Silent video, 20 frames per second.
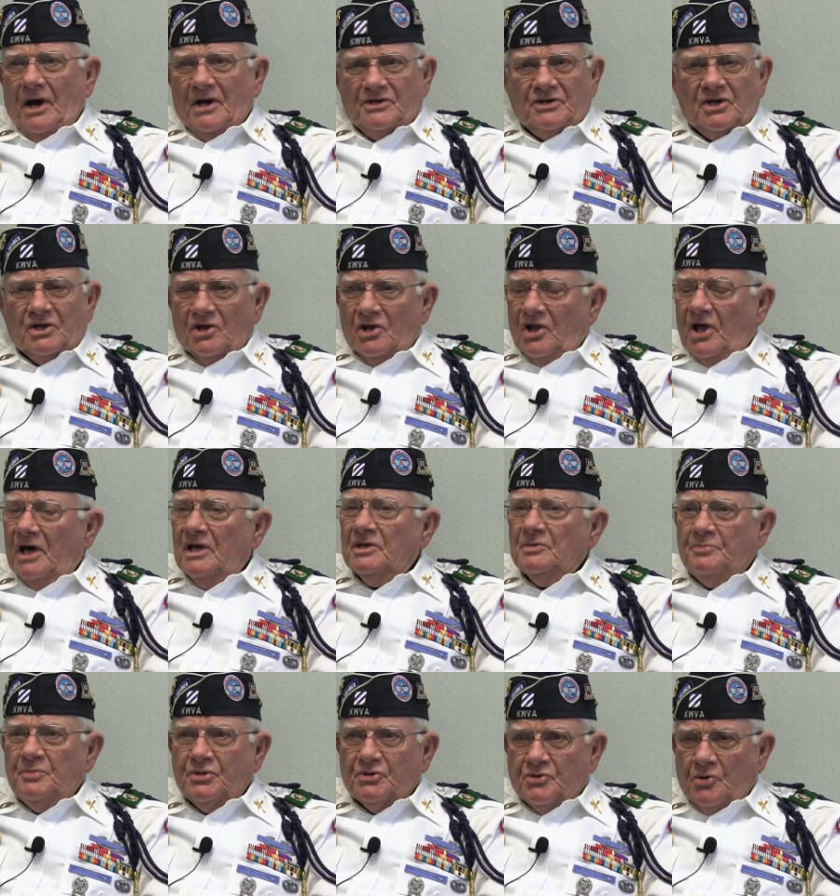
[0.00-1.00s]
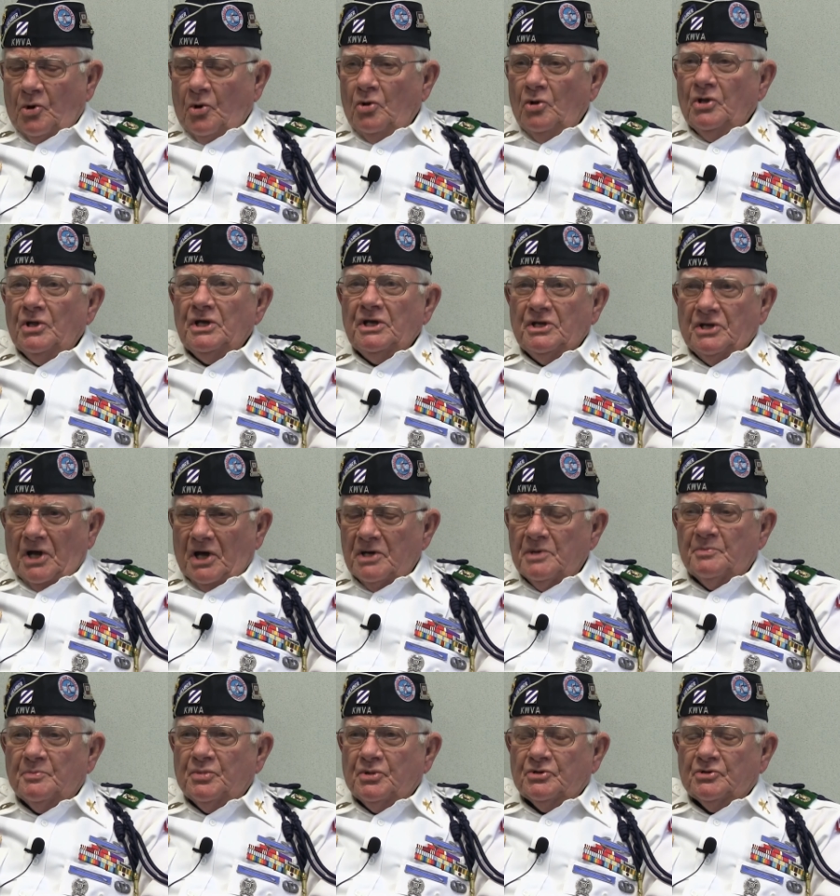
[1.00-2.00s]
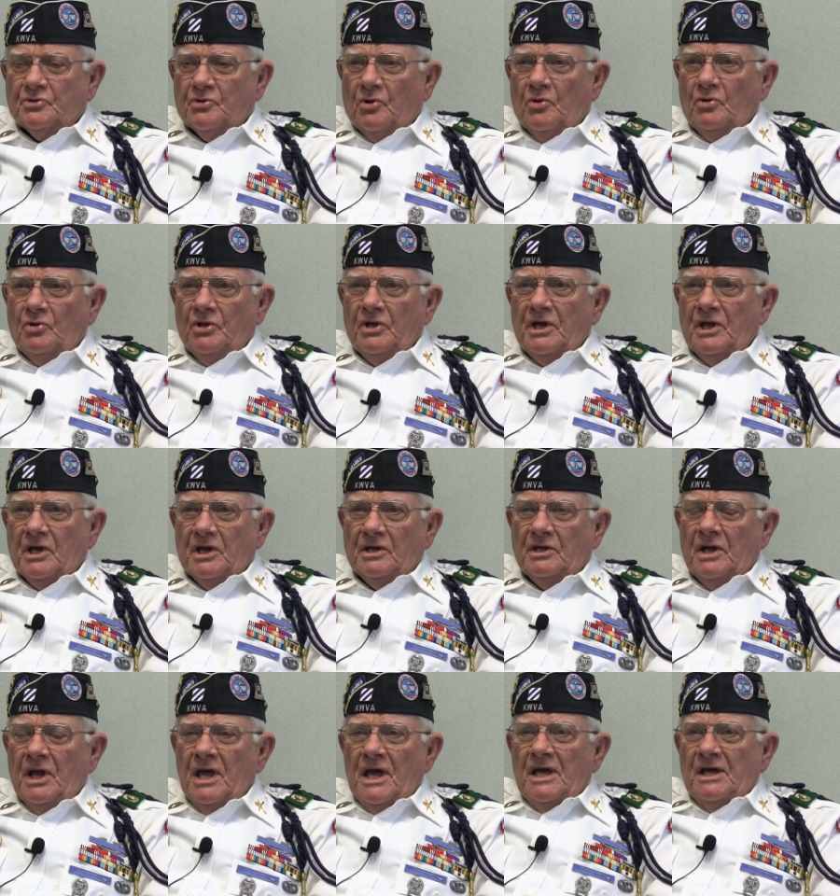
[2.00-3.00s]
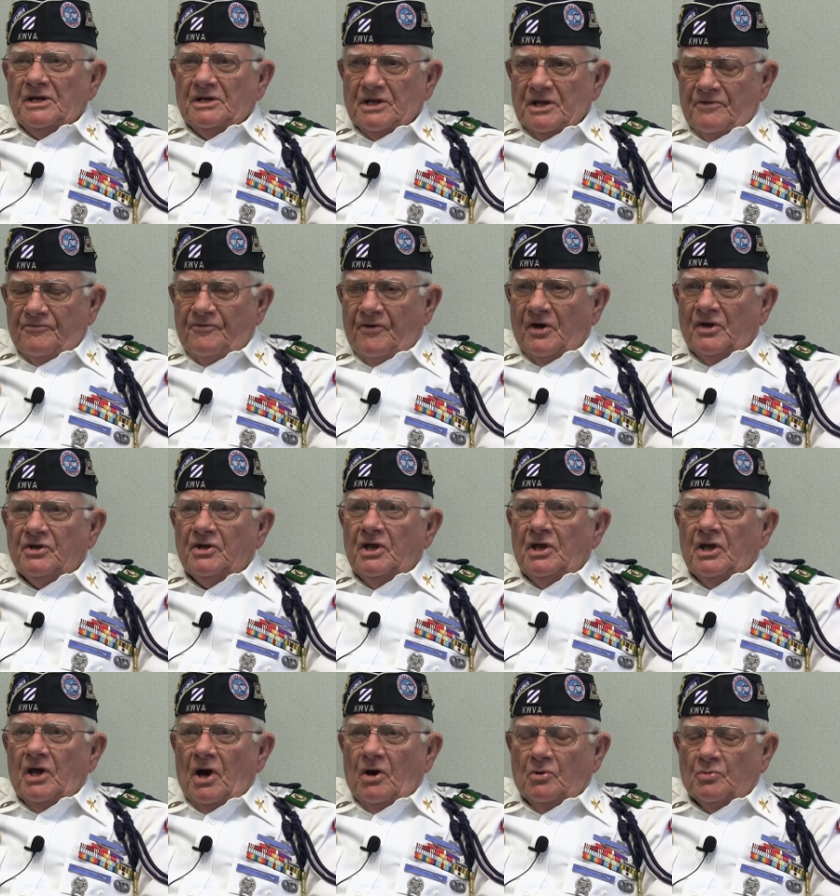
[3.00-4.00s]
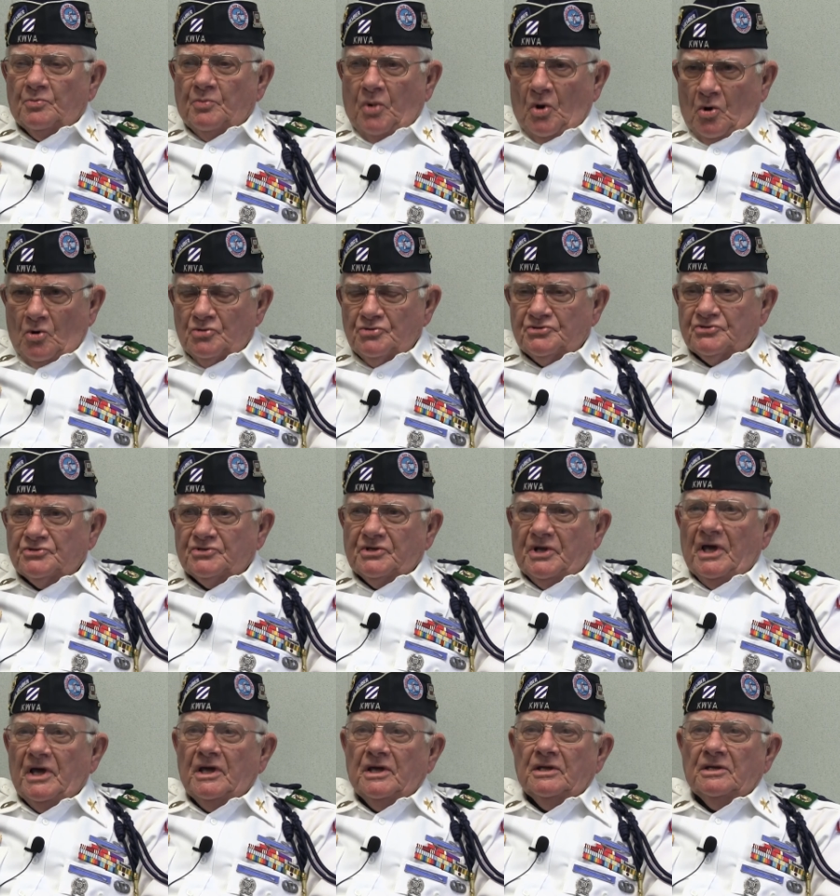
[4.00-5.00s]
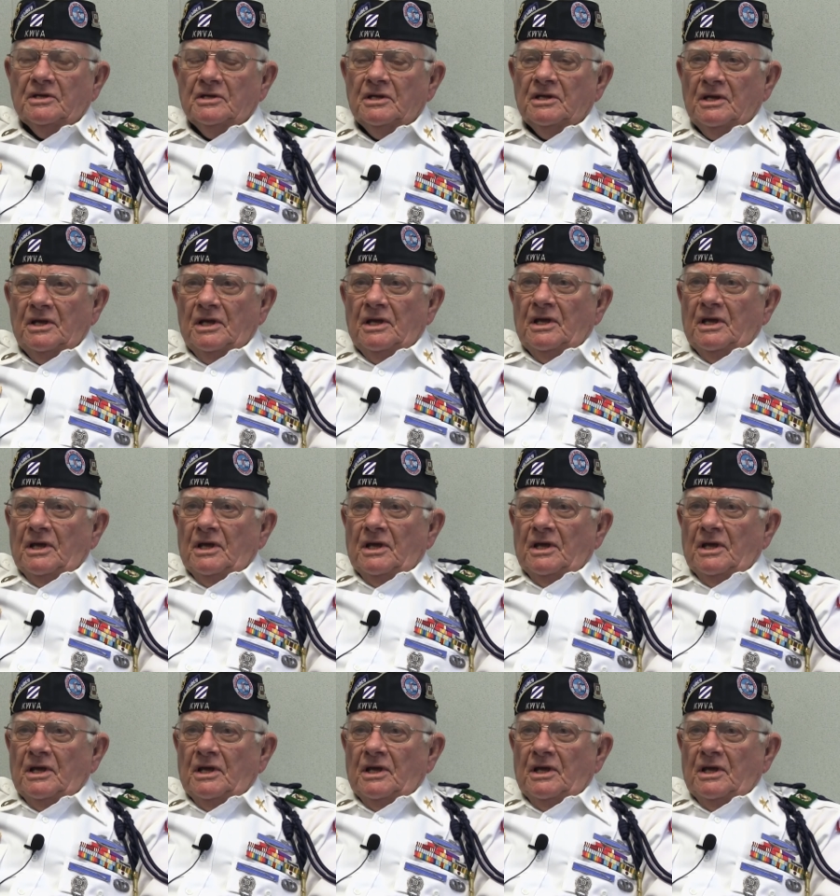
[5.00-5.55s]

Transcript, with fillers: I did a lot of patrolling, night patrolling, and defending outposts and